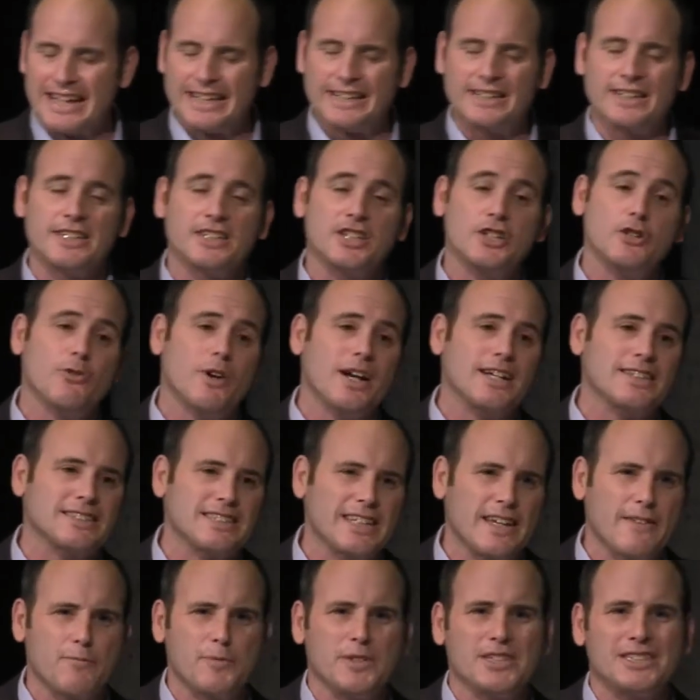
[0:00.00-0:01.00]
and in the US,
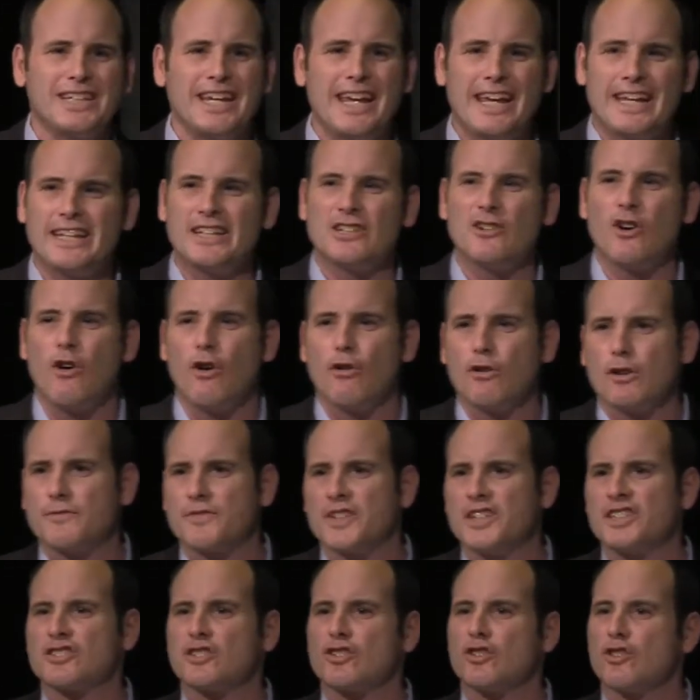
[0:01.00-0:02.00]
they've been taking all
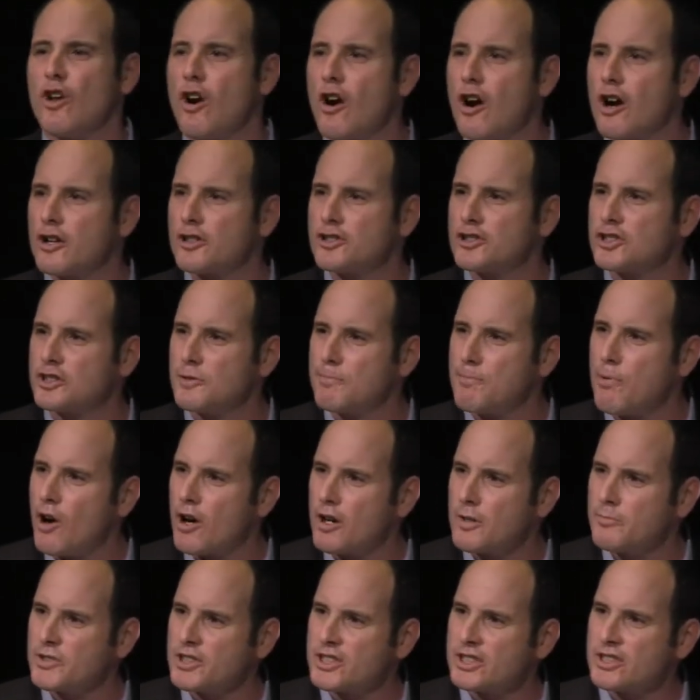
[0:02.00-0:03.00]
of these large
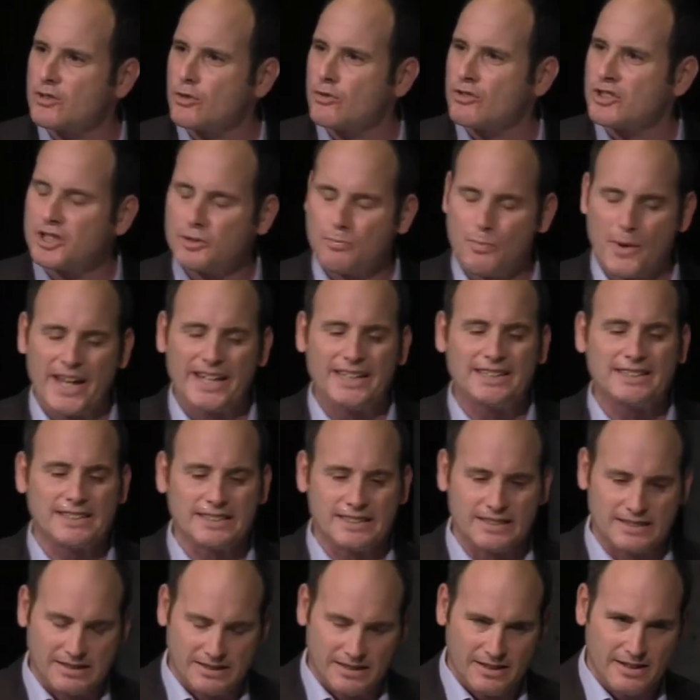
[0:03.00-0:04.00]
department store
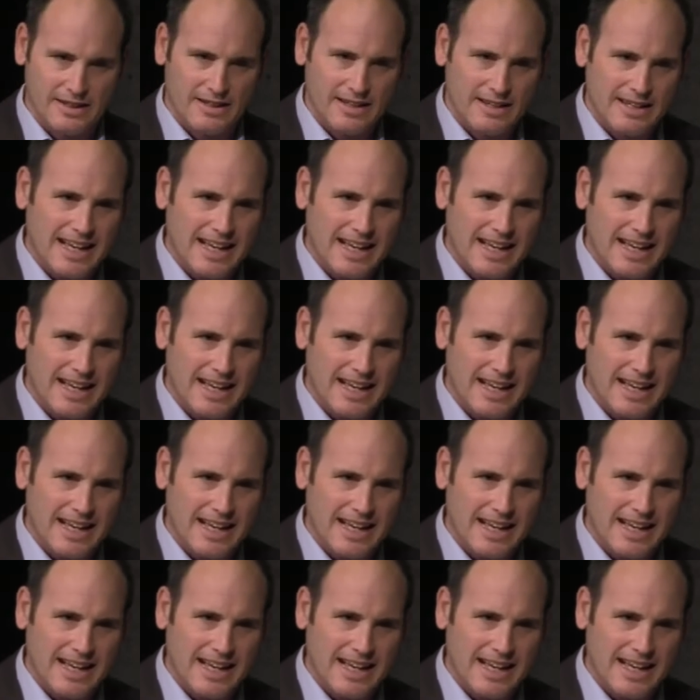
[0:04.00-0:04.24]
spaces.